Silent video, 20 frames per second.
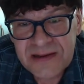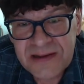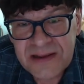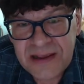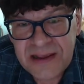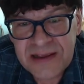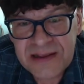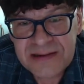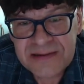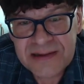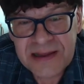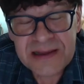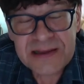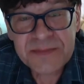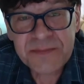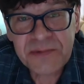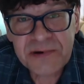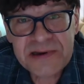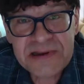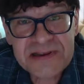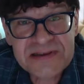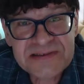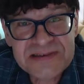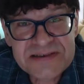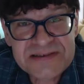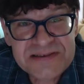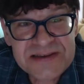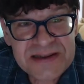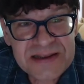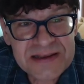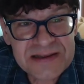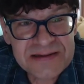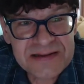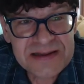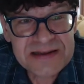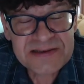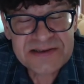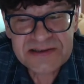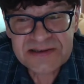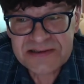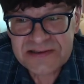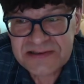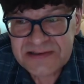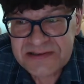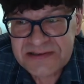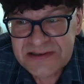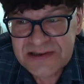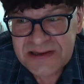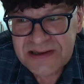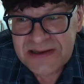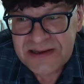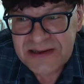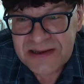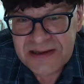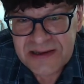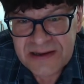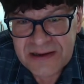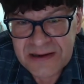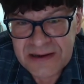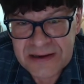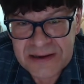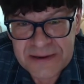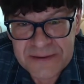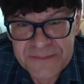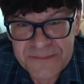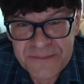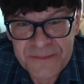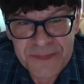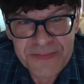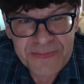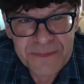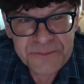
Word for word: and like pre-existing conditions. Um,